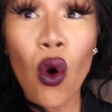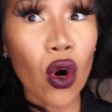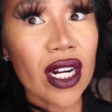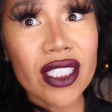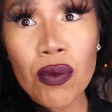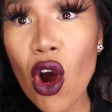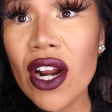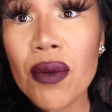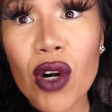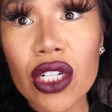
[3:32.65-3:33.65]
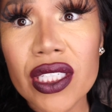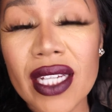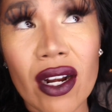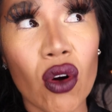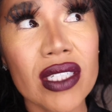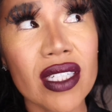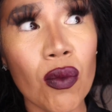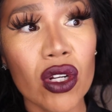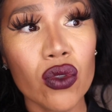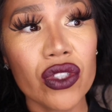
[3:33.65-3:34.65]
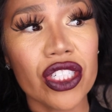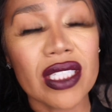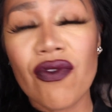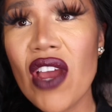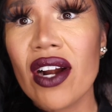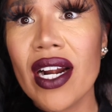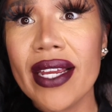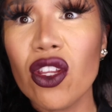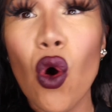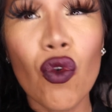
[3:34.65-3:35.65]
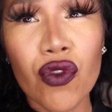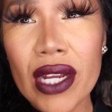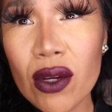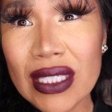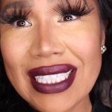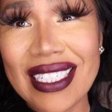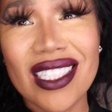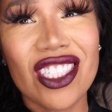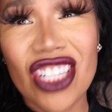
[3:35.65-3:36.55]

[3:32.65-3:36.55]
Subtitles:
or a demonic person, or someone who's just very low frequency,